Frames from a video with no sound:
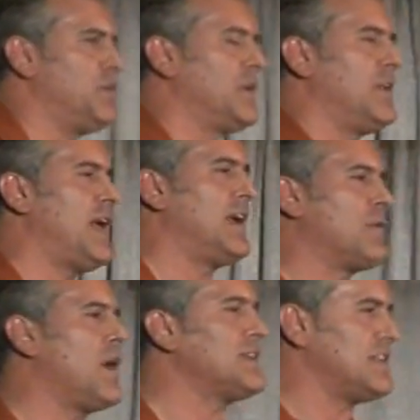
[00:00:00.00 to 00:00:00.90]
no one had
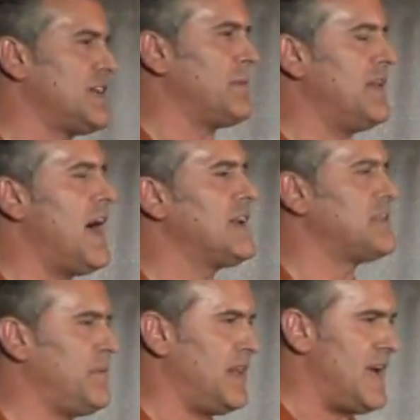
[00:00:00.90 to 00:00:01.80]
any right to tell me not
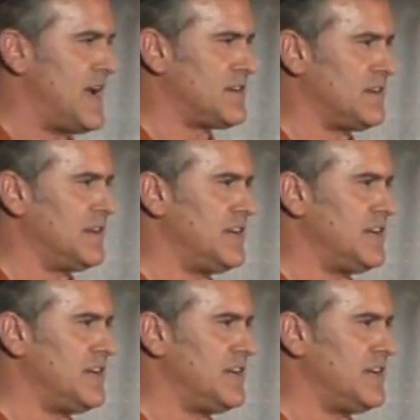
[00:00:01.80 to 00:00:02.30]
to be an actor in